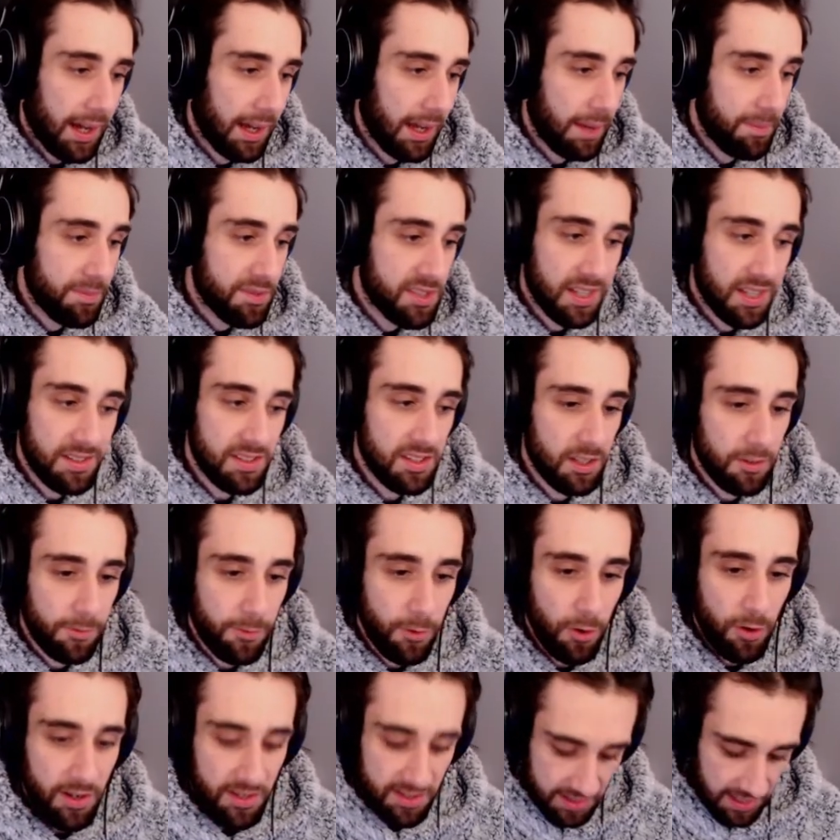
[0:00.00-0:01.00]
Sons of the
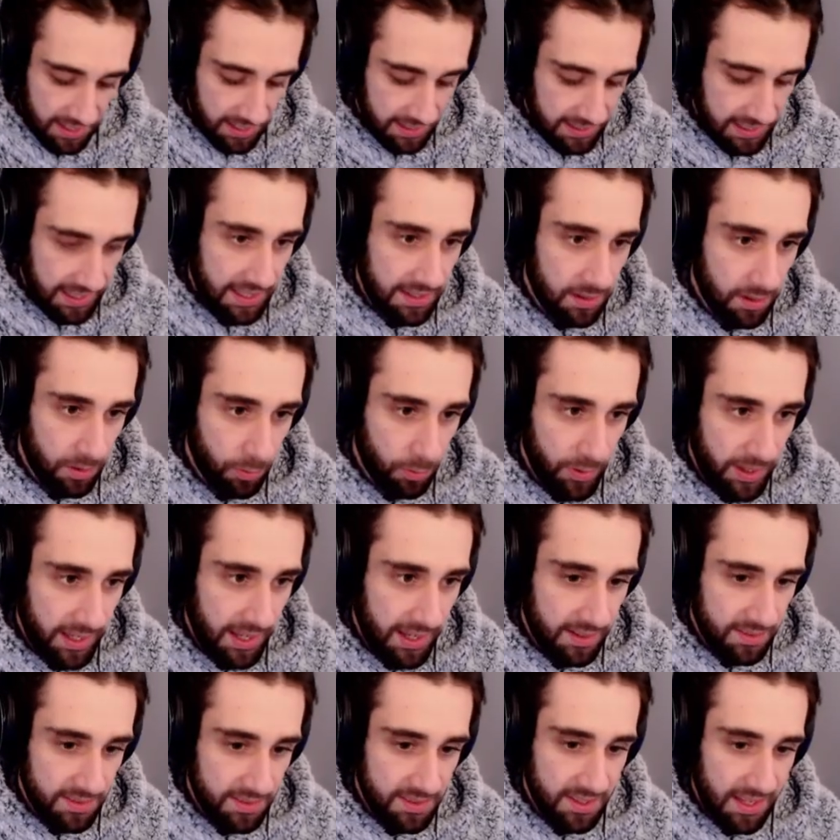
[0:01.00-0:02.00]
Forest. And then we
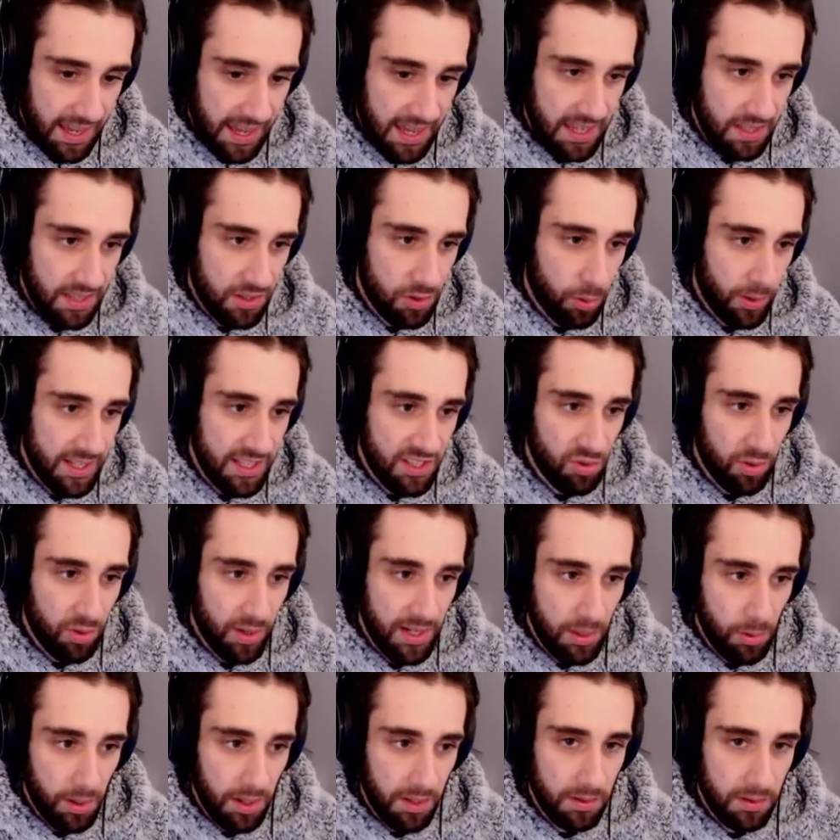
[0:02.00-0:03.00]
get a
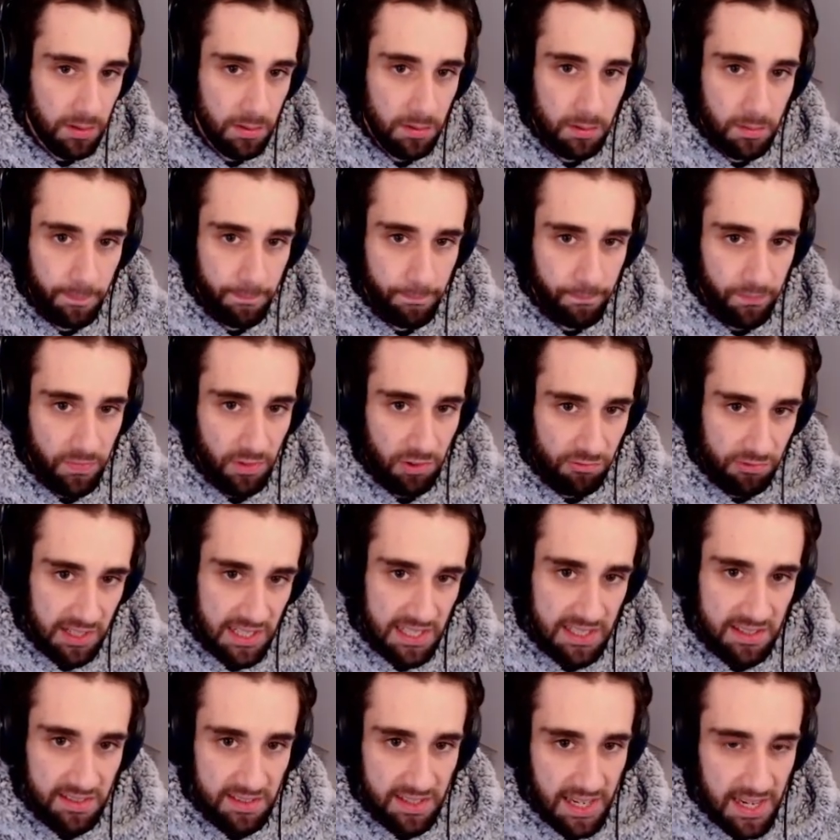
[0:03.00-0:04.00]
2021
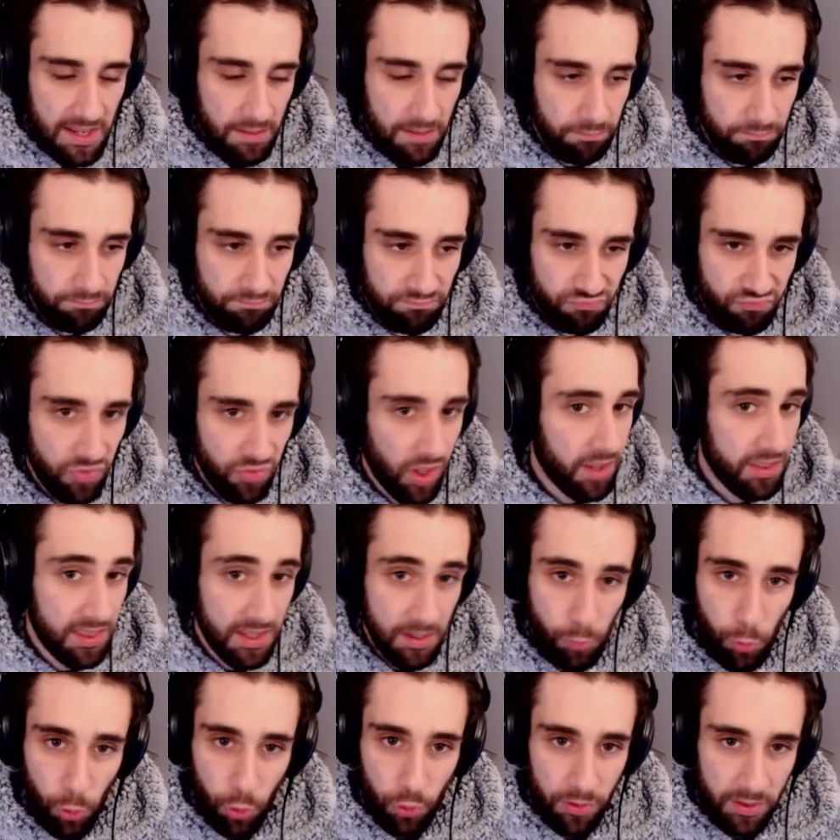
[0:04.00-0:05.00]
release date.
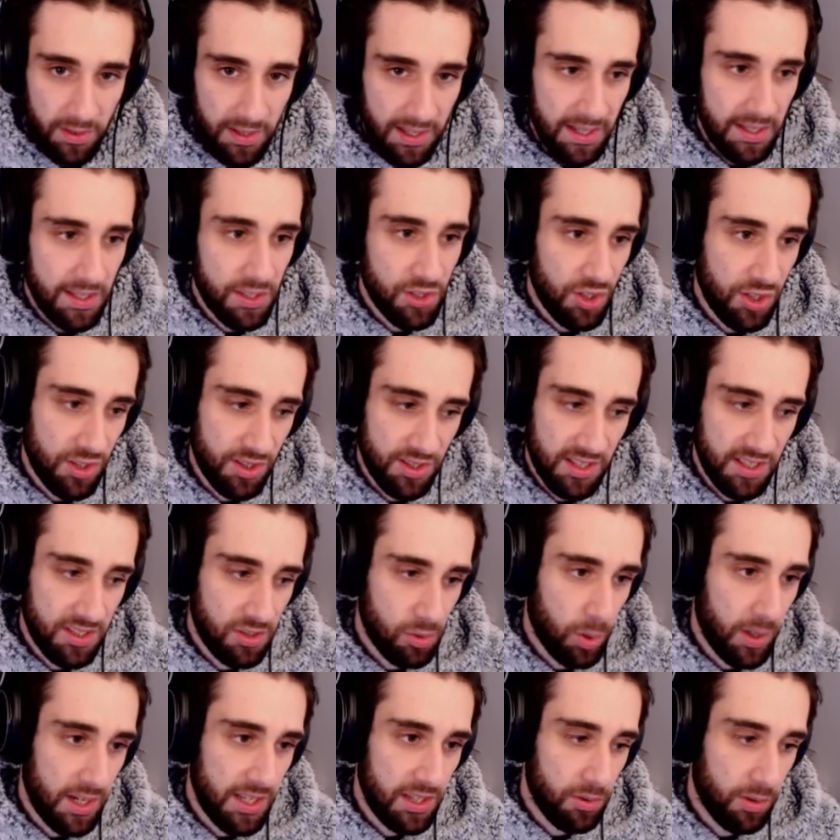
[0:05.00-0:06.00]
Nothing more than that. It just says
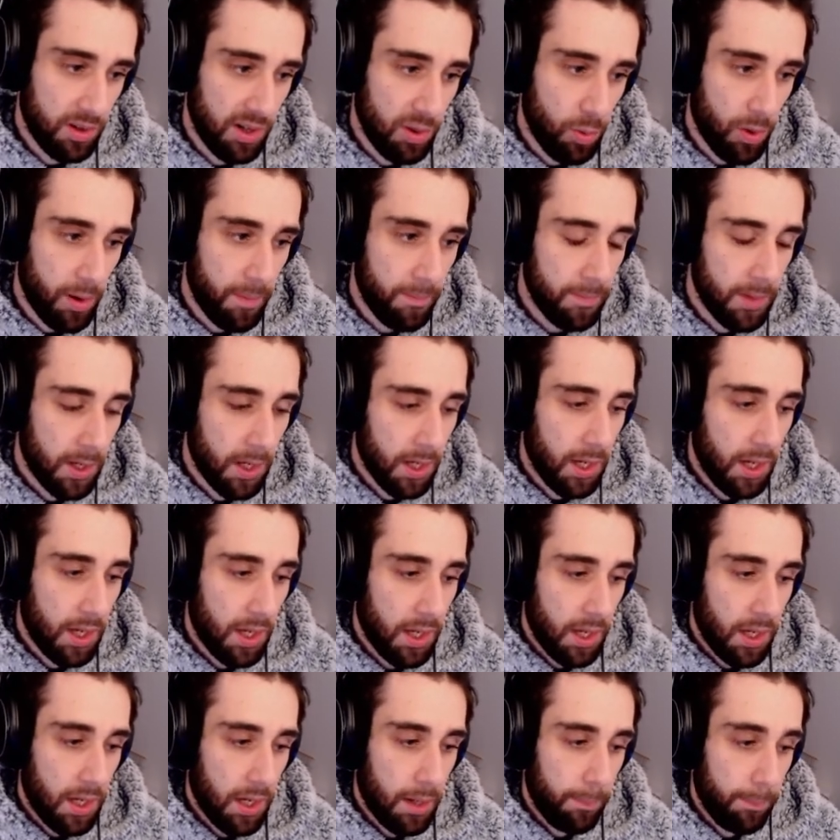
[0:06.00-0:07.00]
2021.
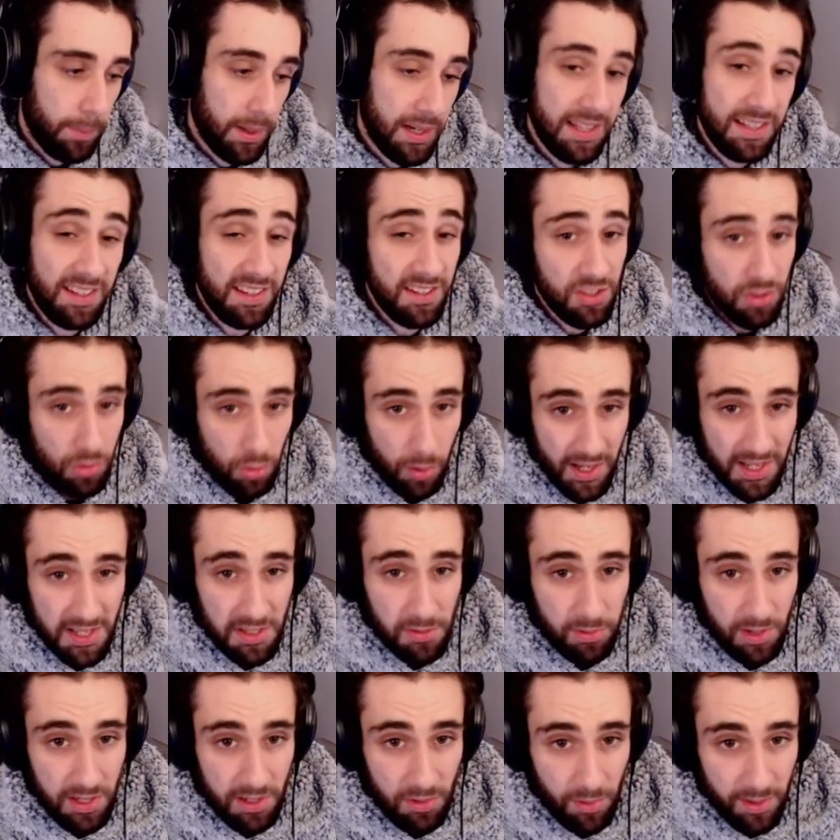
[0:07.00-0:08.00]
But it is
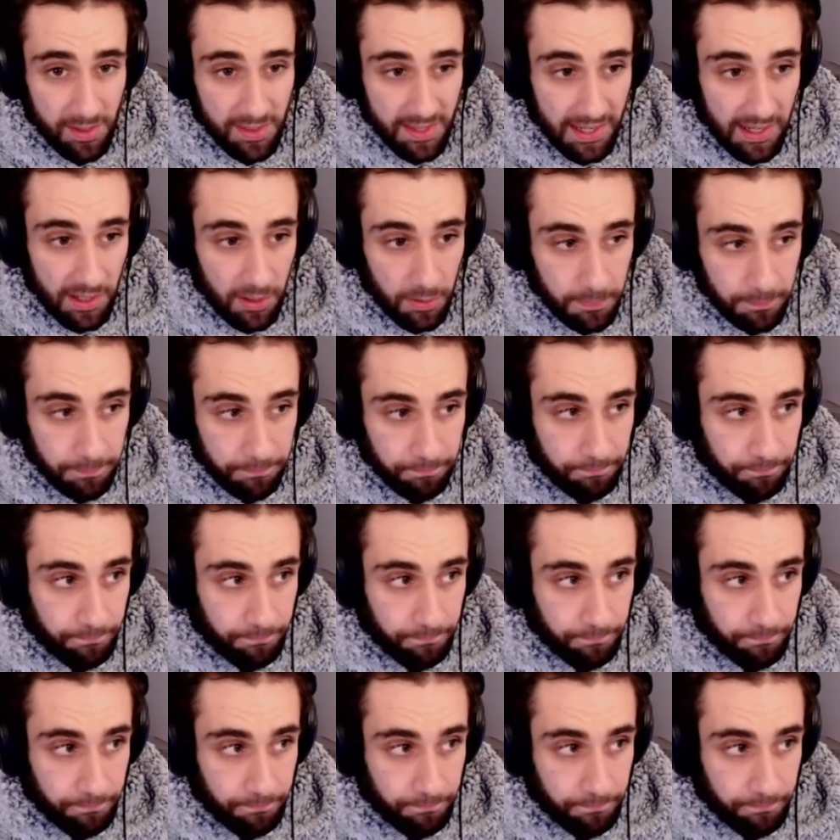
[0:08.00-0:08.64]
2021 now.